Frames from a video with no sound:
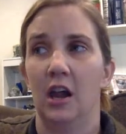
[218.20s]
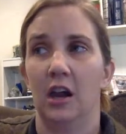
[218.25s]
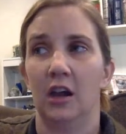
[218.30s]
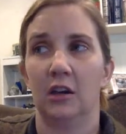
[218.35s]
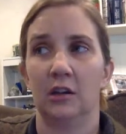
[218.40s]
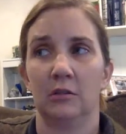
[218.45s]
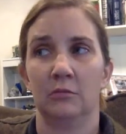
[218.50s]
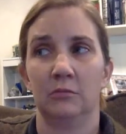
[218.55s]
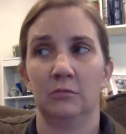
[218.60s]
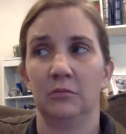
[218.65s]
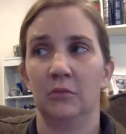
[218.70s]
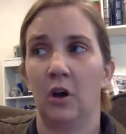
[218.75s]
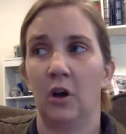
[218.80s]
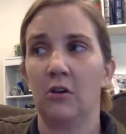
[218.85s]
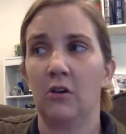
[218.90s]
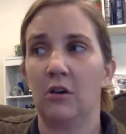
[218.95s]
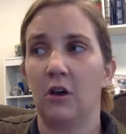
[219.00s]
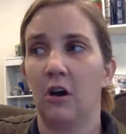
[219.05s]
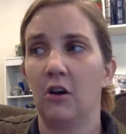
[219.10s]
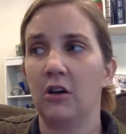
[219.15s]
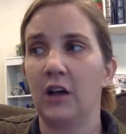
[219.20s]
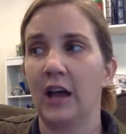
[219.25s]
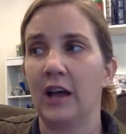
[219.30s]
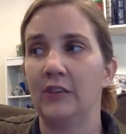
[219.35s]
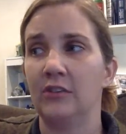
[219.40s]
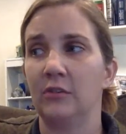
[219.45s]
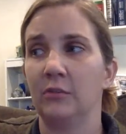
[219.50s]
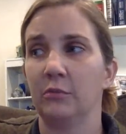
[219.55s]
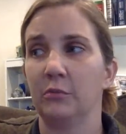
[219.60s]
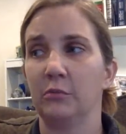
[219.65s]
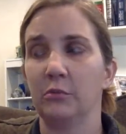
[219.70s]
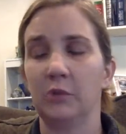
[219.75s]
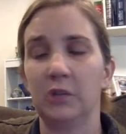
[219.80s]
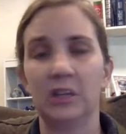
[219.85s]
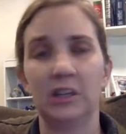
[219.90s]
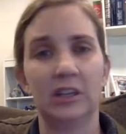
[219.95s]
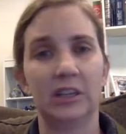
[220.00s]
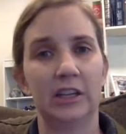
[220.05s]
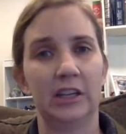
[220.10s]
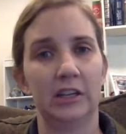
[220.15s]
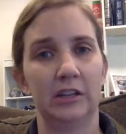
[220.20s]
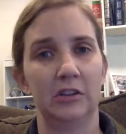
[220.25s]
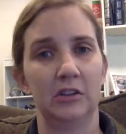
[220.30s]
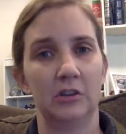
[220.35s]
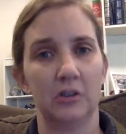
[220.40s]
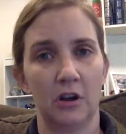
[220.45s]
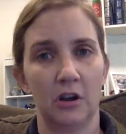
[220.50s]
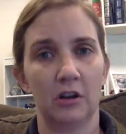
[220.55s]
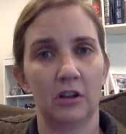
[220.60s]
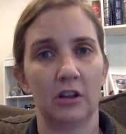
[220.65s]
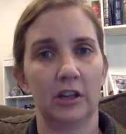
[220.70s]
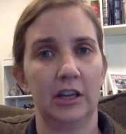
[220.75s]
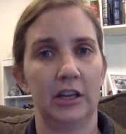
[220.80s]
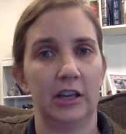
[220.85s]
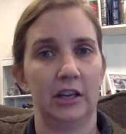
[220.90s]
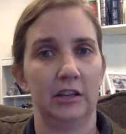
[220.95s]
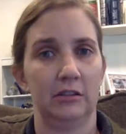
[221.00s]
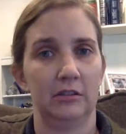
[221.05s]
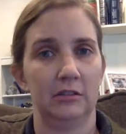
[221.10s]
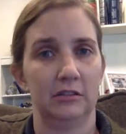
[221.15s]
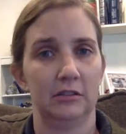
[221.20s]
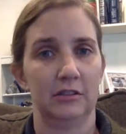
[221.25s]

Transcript: all kinds of really gnarly,